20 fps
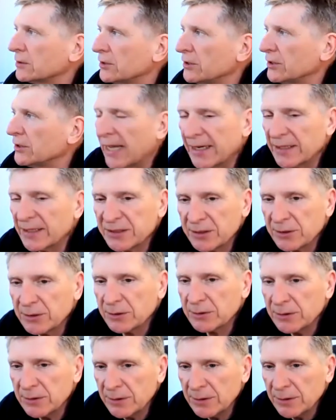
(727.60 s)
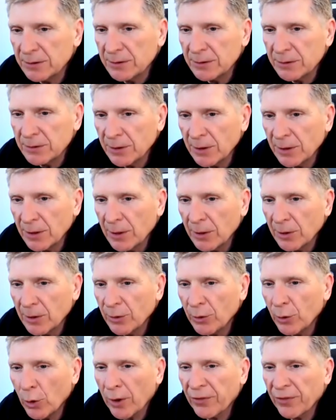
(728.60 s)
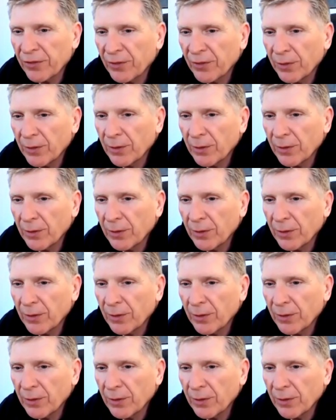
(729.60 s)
you got it north.